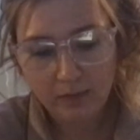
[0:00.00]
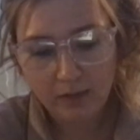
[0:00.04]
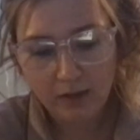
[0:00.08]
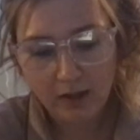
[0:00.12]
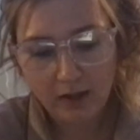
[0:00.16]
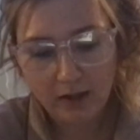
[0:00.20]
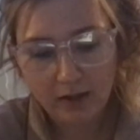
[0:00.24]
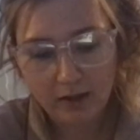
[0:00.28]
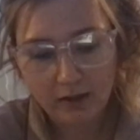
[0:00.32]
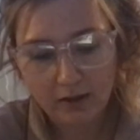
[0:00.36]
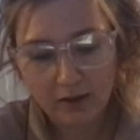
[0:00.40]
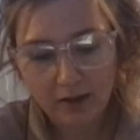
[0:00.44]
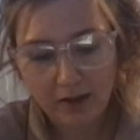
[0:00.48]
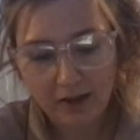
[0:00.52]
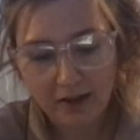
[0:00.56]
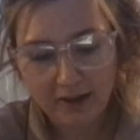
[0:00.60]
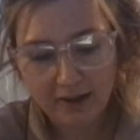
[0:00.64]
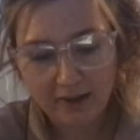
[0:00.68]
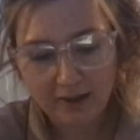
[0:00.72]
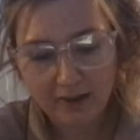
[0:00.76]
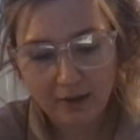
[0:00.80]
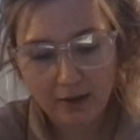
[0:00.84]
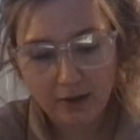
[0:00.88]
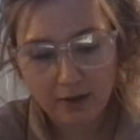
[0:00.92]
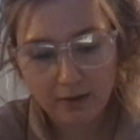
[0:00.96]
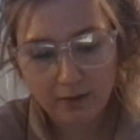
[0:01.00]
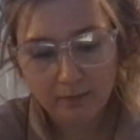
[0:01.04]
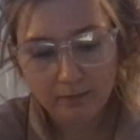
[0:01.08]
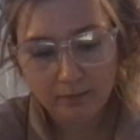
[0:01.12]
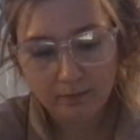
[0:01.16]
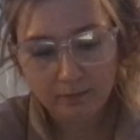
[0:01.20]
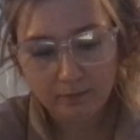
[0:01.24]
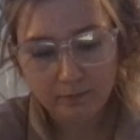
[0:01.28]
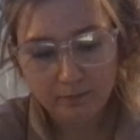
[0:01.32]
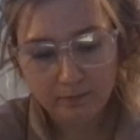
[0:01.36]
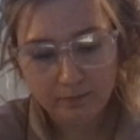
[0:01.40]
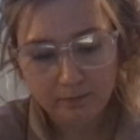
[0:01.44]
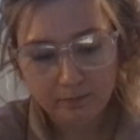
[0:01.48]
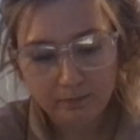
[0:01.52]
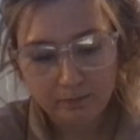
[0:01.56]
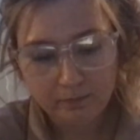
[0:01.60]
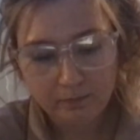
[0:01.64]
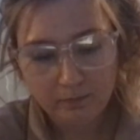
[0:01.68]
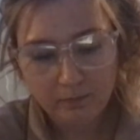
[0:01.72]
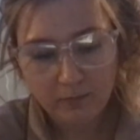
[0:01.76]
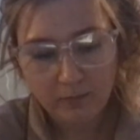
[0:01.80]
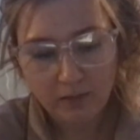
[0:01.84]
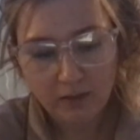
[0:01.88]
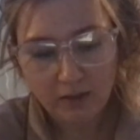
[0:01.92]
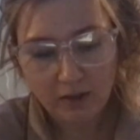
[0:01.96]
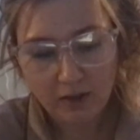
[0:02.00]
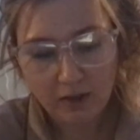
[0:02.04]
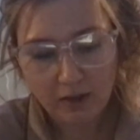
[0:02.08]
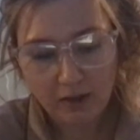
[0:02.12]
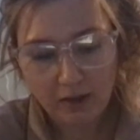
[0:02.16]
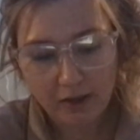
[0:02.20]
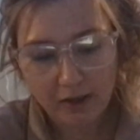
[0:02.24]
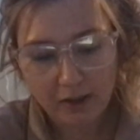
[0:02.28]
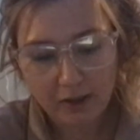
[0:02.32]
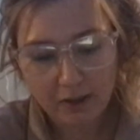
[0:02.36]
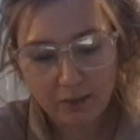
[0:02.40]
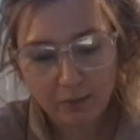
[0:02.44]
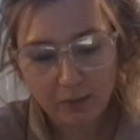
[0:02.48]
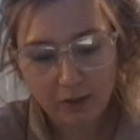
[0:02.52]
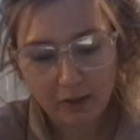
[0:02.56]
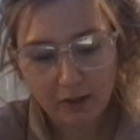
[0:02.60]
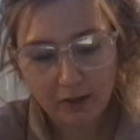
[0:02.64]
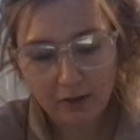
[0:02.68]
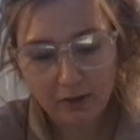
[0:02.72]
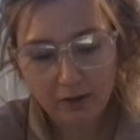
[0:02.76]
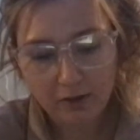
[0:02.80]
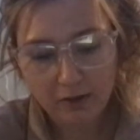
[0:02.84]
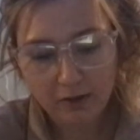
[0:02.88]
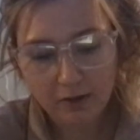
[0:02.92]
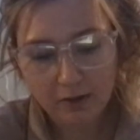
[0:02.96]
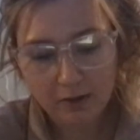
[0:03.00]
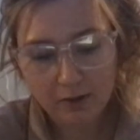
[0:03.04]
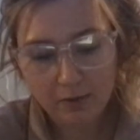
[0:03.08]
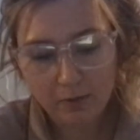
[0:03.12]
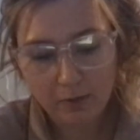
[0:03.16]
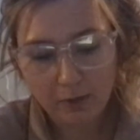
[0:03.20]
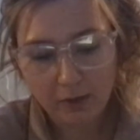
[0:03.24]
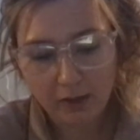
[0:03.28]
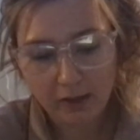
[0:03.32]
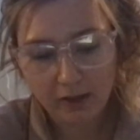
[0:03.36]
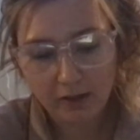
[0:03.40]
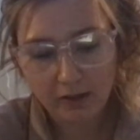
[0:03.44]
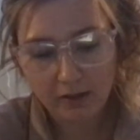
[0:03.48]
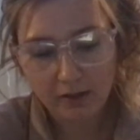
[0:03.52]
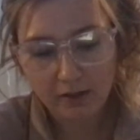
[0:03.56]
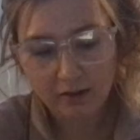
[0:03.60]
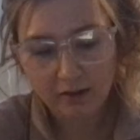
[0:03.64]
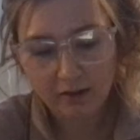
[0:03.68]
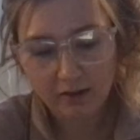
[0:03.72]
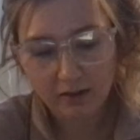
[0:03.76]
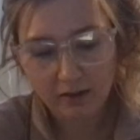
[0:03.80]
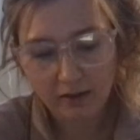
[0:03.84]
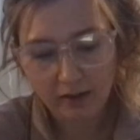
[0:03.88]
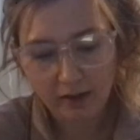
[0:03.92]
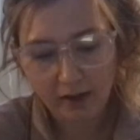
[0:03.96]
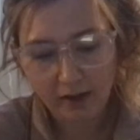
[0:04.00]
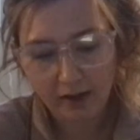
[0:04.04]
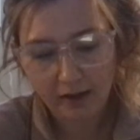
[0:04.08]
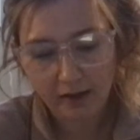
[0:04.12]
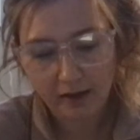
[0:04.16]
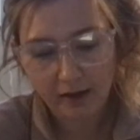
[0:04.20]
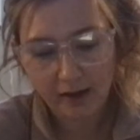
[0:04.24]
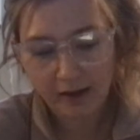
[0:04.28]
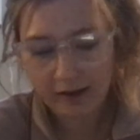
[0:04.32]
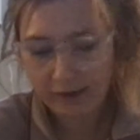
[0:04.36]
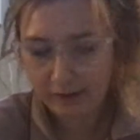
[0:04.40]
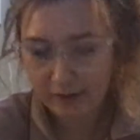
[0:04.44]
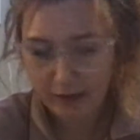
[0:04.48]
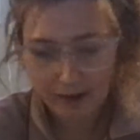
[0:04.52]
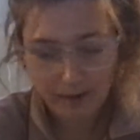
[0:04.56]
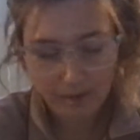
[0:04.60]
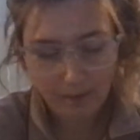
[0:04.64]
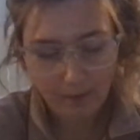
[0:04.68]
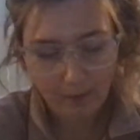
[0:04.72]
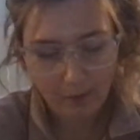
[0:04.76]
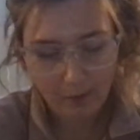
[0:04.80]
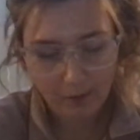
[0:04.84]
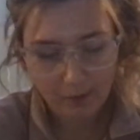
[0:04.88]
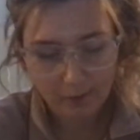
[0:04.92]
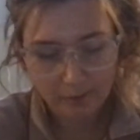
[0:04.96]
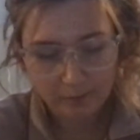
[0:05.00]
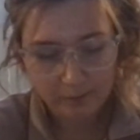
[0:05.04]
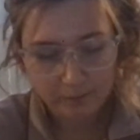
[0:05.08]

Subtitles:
And at last, the lights blinked again, and came on.